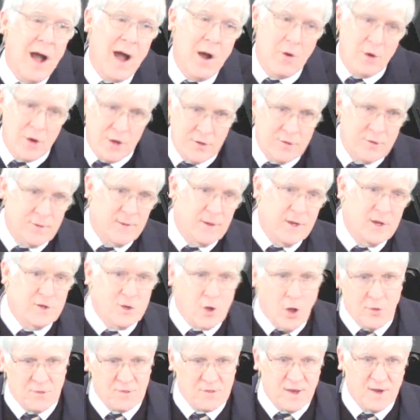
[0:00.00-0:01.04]
hour to the
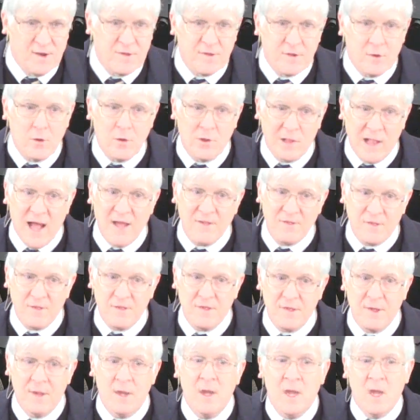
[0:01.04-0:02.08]
adult Sunday school
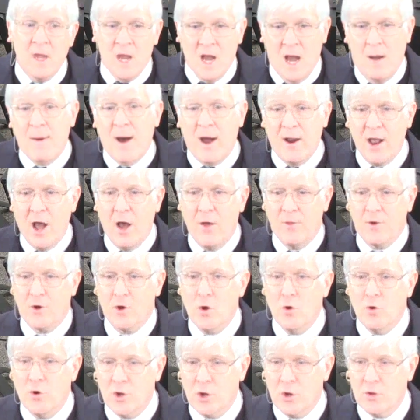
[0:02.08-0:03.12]
classes about how they're
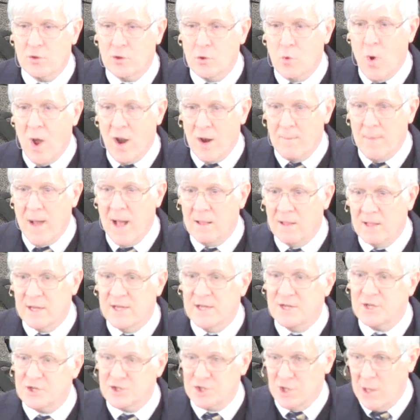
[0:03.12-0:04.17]
going to Guatemala
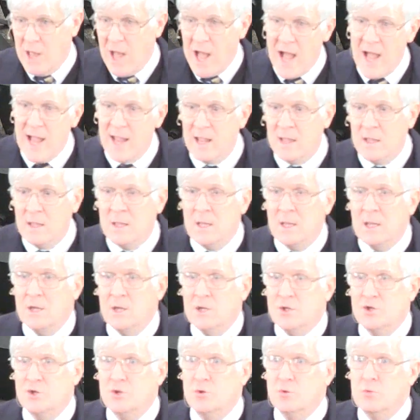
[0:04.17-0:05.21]
in July
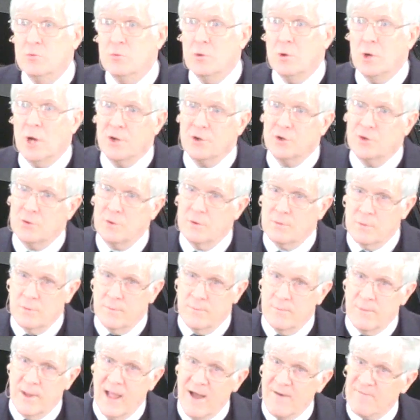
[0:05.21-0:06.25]
to uh, do,
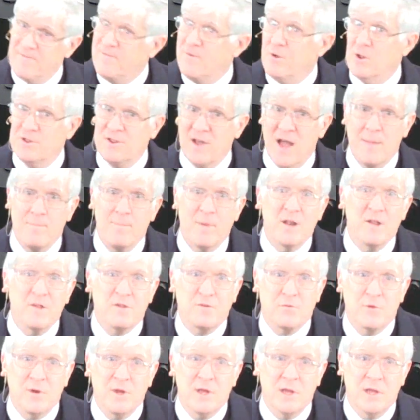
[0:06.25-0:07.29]
have full-time
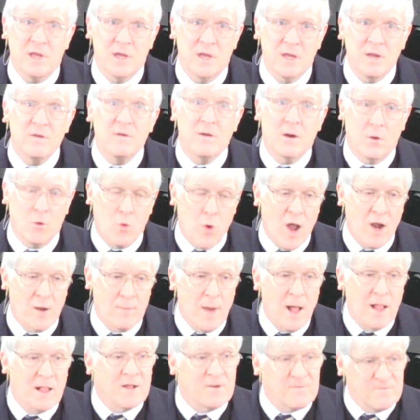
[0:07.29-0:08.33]
ministry in
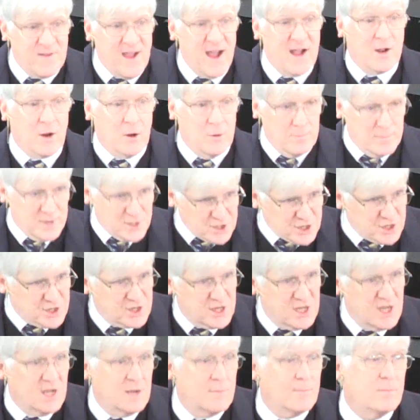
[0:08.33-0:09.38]
Guatemala. In fact, our mission
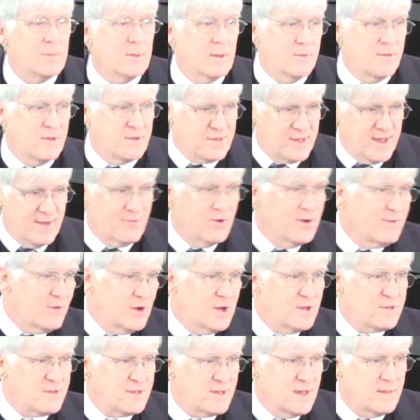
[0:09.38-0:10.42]
team, the seven of
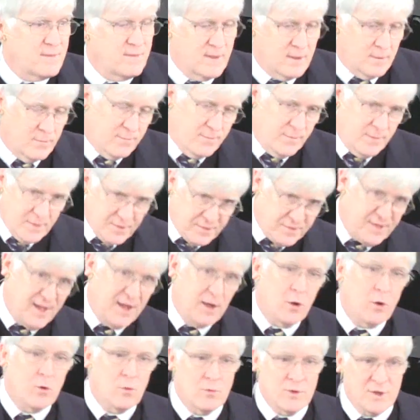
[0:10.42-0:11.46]
us that the, the
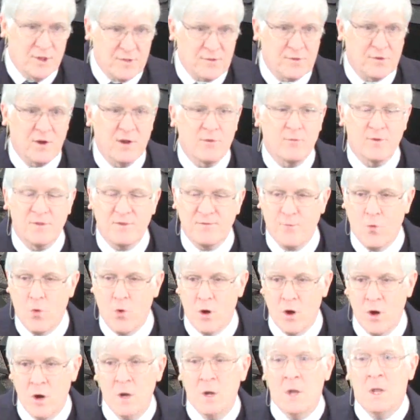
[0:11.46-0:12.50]
sale yesterday was
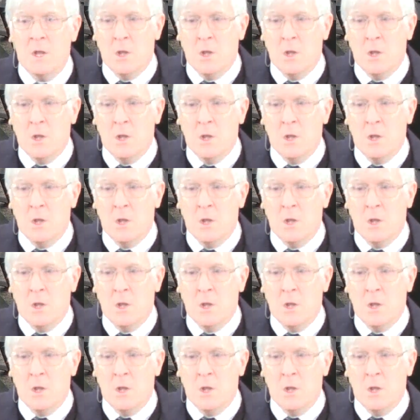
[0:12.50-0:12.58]
for,